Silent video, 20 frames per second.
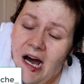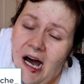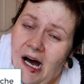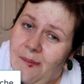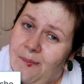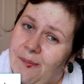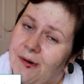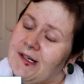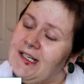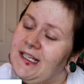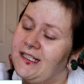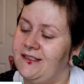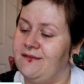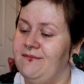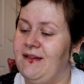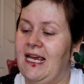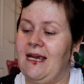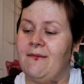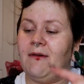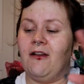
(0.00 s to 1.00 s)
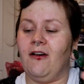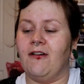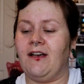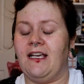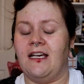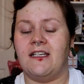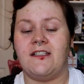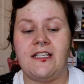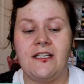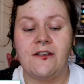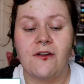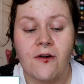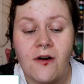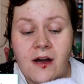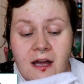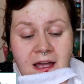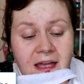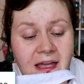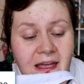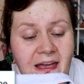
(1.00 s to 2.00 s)
I'll put his name along here so you
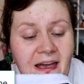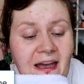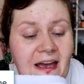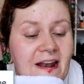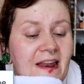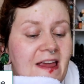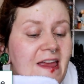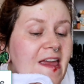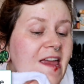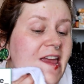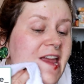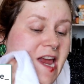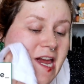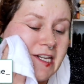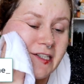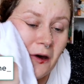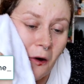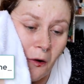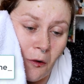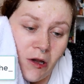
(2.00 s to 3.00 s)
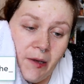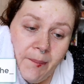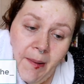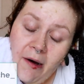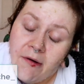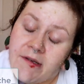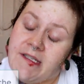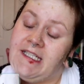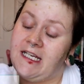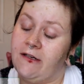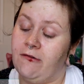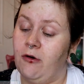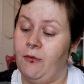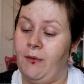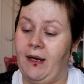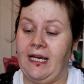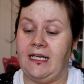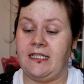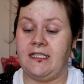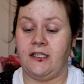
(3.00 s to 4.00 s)
know. And he is all about zero
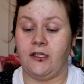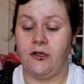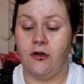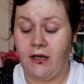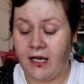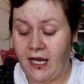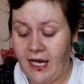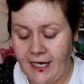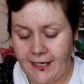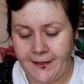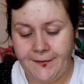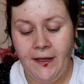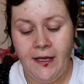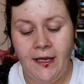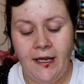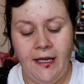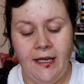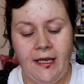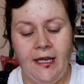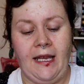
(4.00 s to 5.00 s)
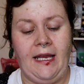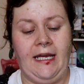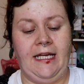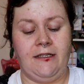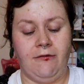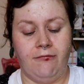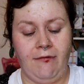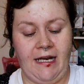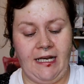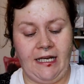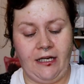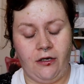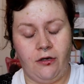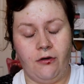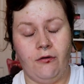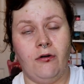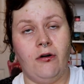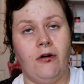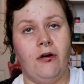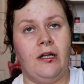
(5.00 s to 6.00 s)
waste cooking. He's really
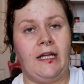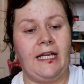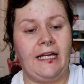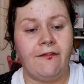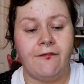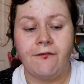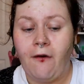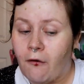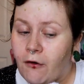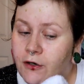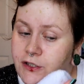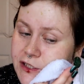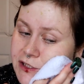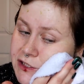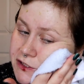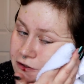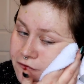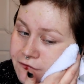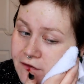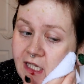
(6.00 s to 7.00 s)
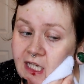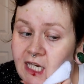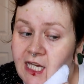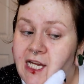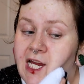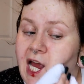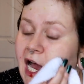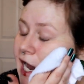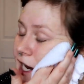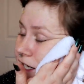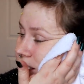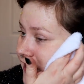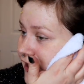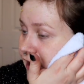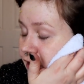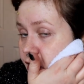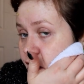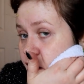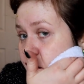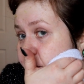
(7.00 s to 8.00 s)
cool. He forages stuff and he has like
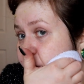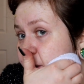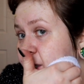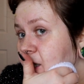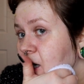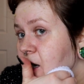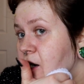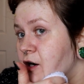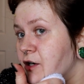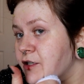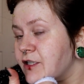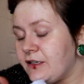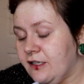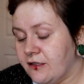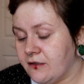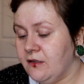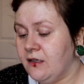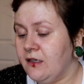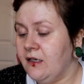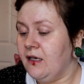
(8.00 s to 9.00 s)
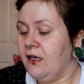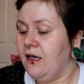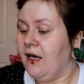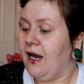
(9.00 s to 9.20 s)
an urban garden.